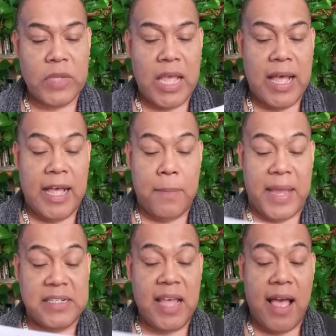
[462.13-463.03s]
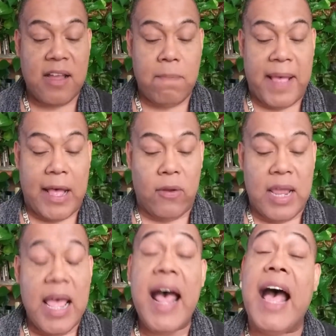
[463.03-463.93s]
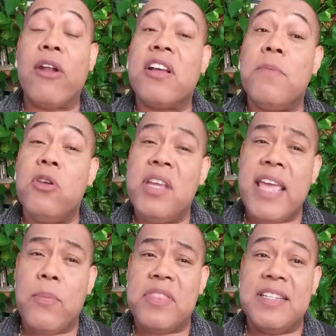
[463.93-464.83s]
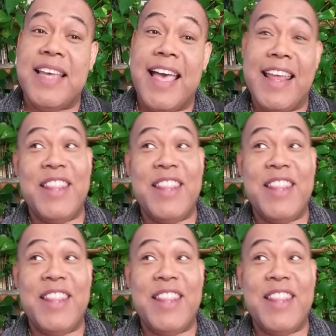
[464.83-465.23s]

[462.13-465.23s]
I talk about how to communicate with the dead,